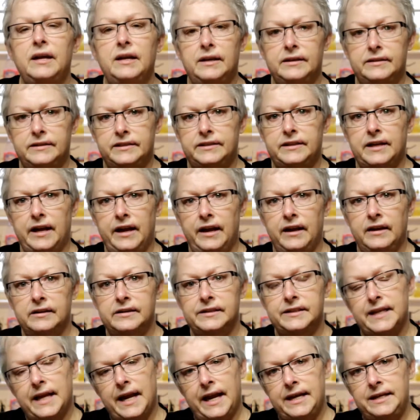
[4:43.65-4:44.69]
It's staying
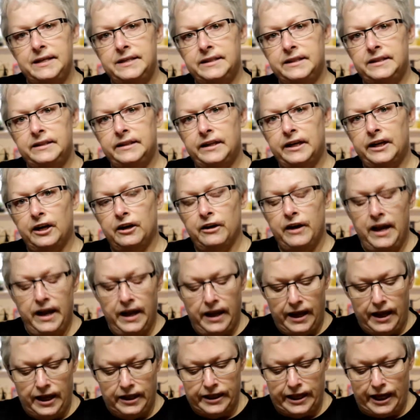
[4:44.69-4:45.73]
contained in there,
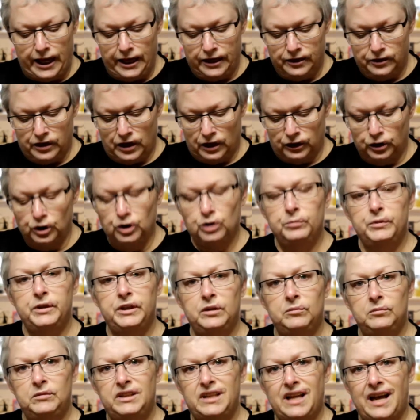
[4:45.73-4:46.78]
and that
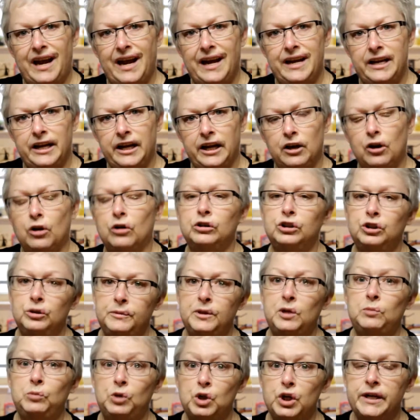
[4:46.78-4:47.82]
aluminum lining or
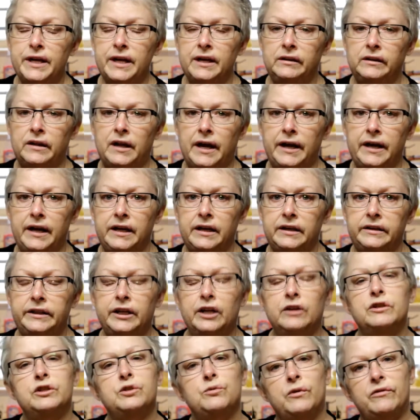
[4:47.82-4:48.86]
aluminum looking lining in
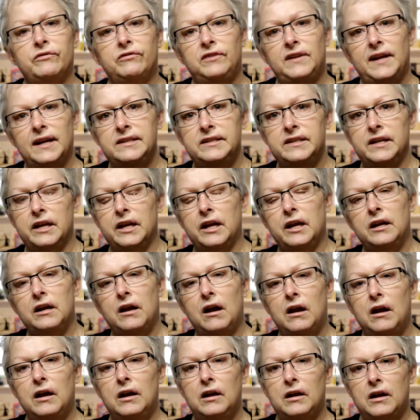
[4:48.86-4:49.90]
there is reflecting it
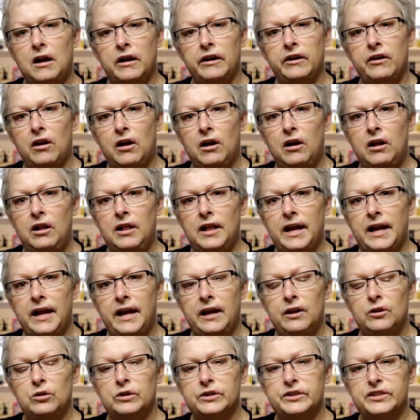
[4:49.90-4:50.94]
on all
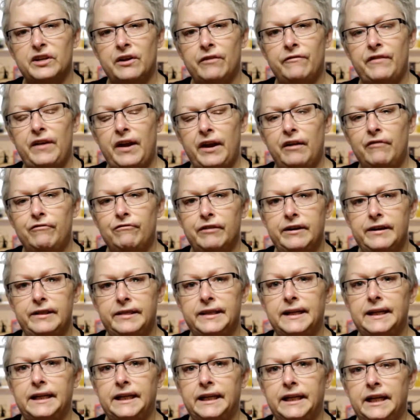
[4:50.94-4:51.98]
angles of
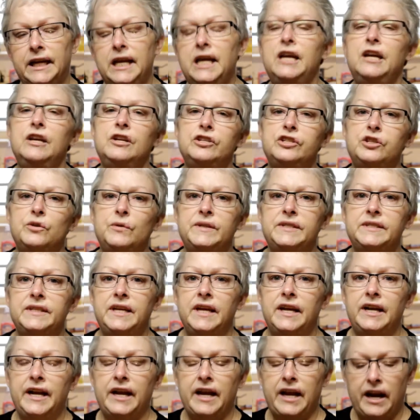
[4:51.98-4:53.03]
everything, so it's
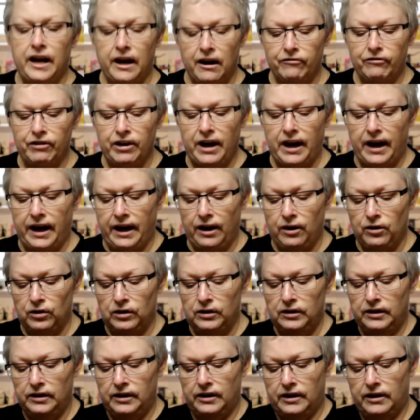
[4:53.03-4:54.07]
getting every angle
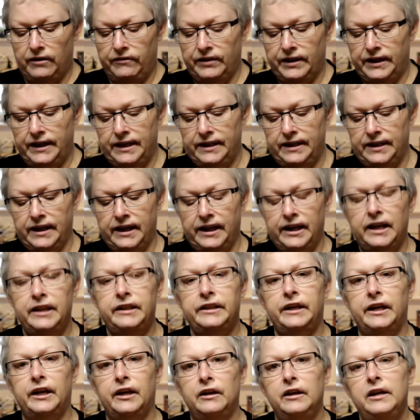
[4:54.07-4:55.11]
of anything in
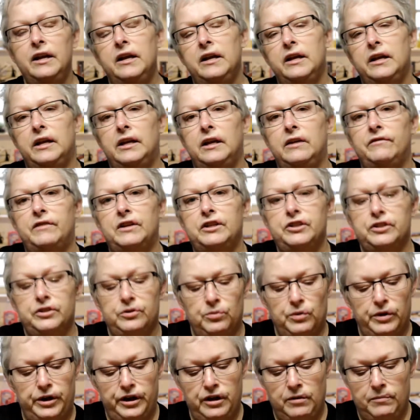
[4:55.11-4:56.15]
there. And if I just
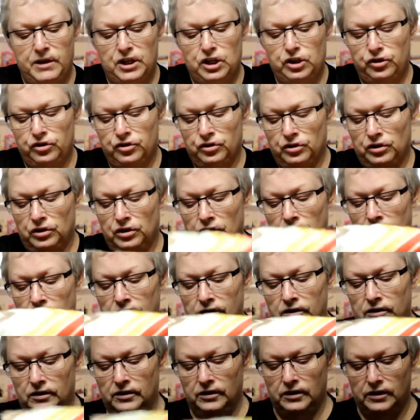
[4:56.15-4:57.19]
wanted to be sure,
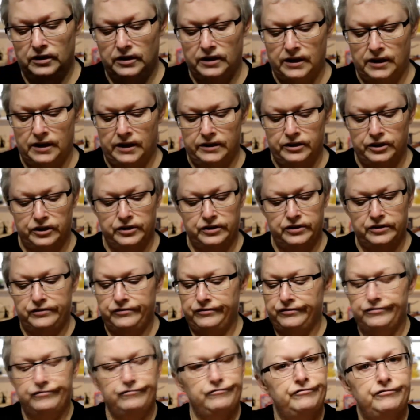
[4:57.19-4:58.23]
then I just
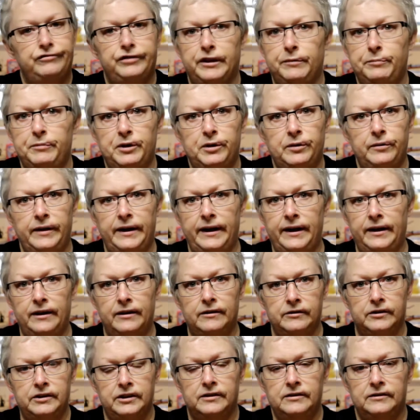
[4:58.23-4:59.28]
flip it
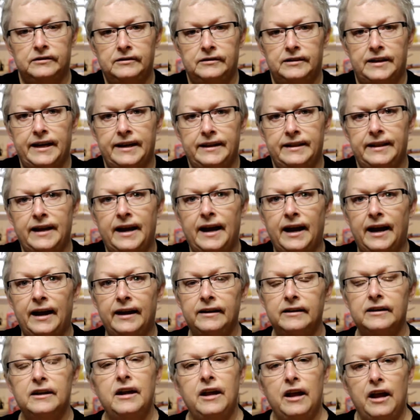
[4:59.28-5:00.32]
around like
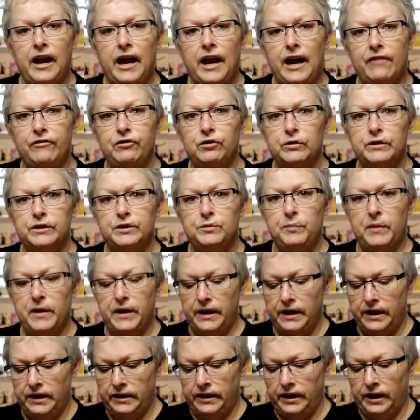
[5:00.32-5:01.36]
that after it's been
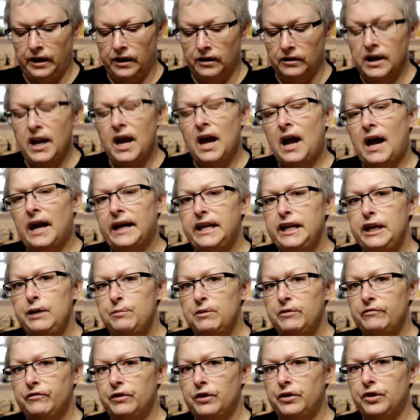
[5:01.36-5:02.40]
in there. I keep
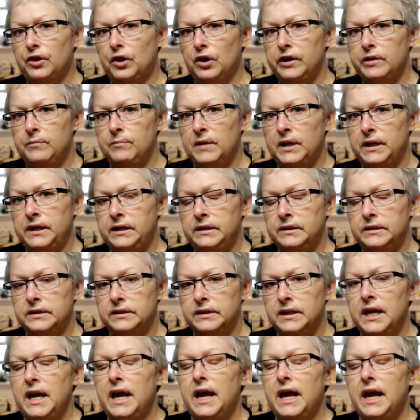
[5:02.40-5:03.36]
it for 30 minutes.